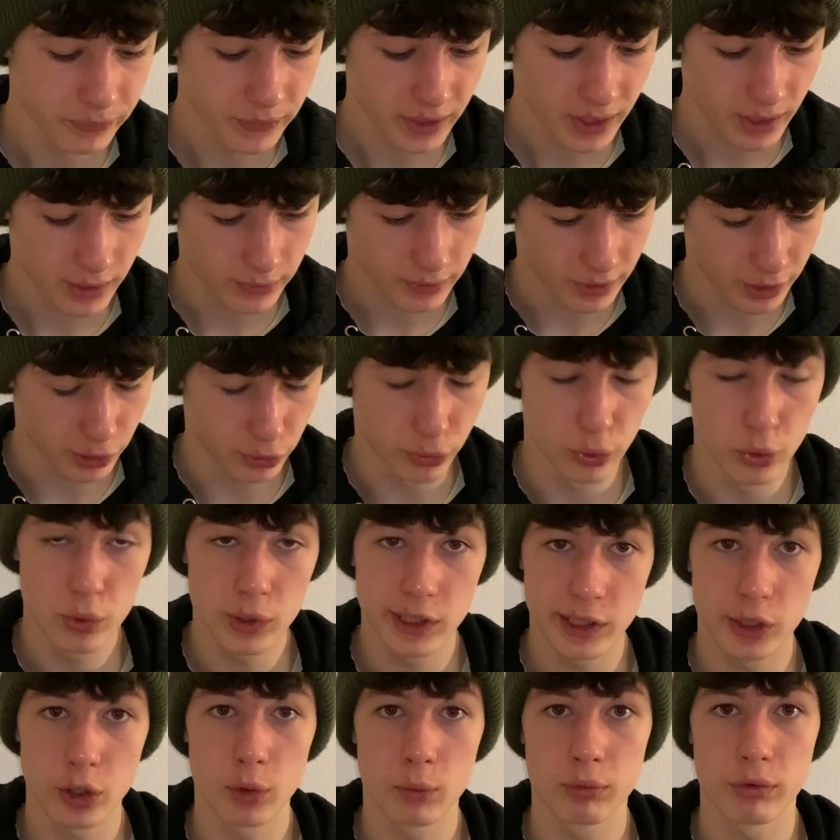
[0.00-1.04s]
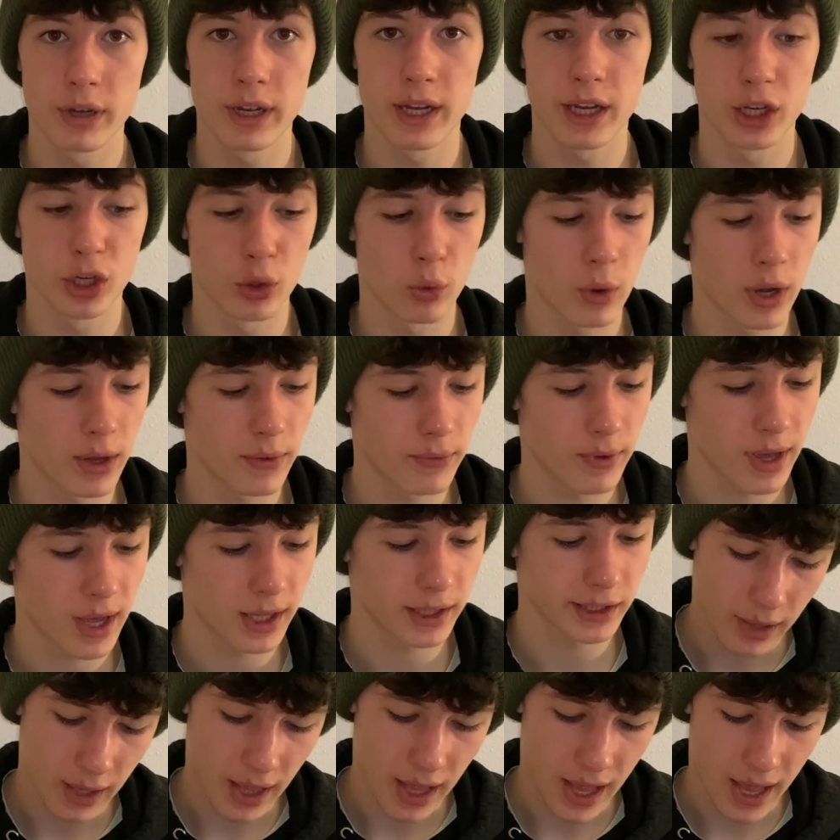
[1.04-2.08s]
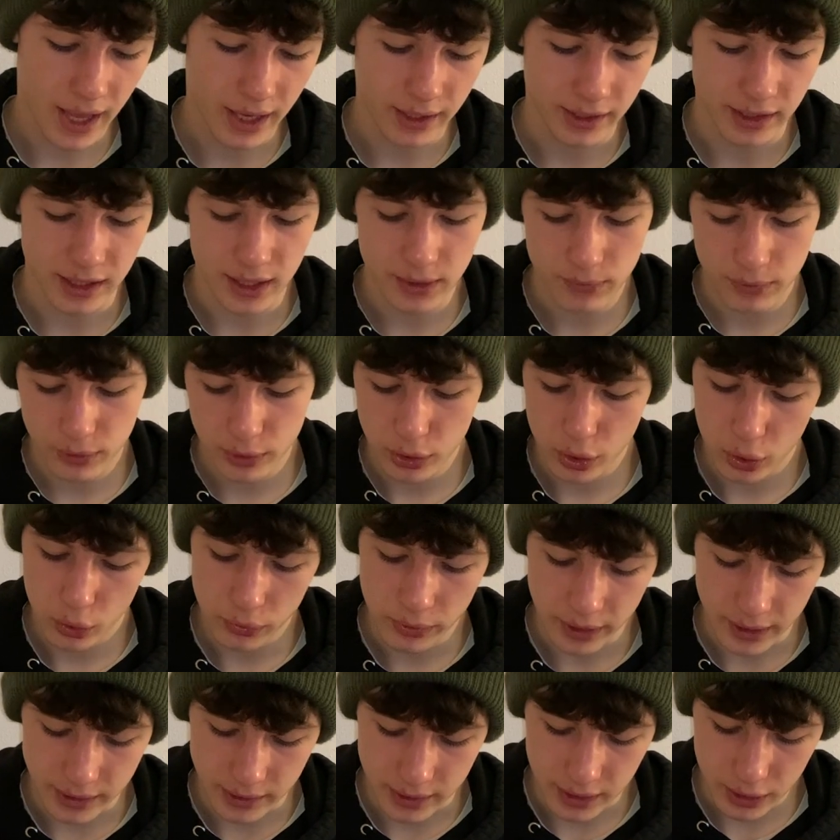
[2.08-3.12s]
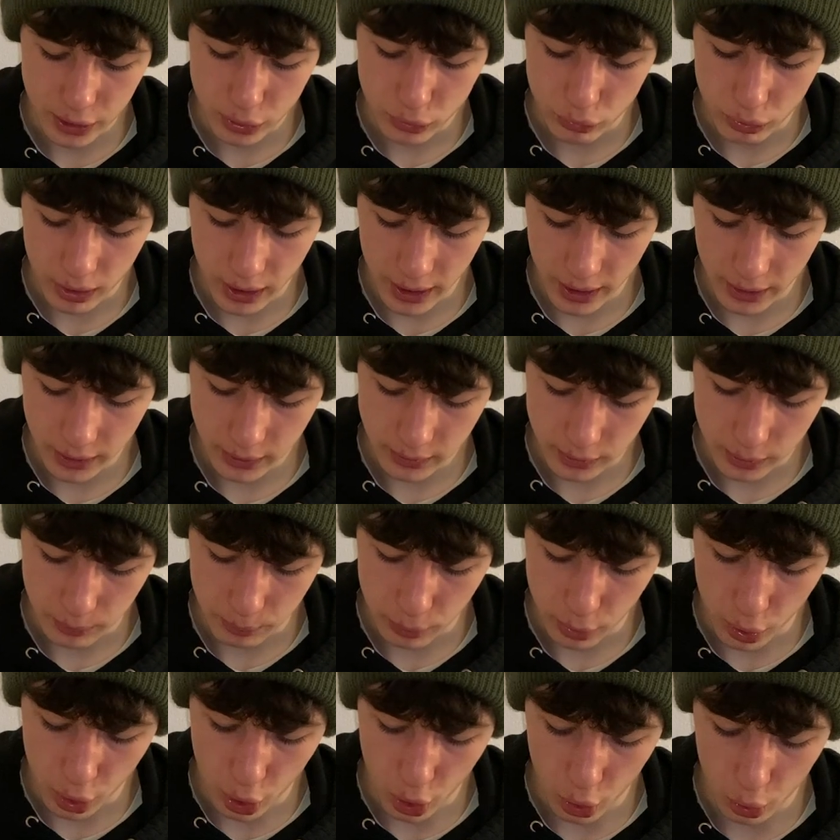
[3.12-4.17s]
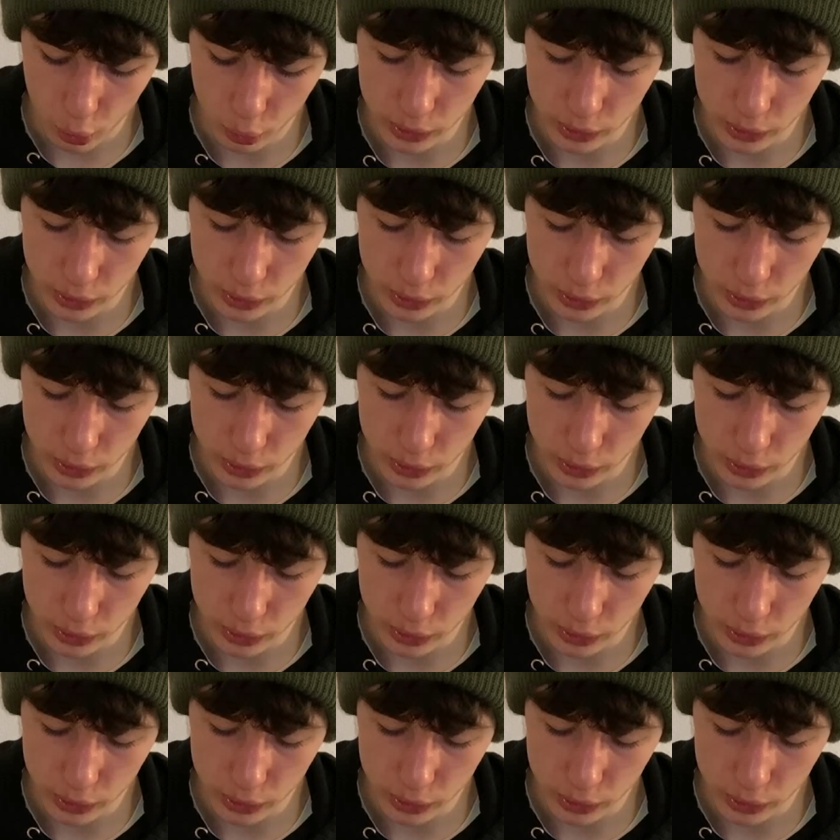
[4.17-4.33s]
they do still break in quite fast, and even though they did try to put holes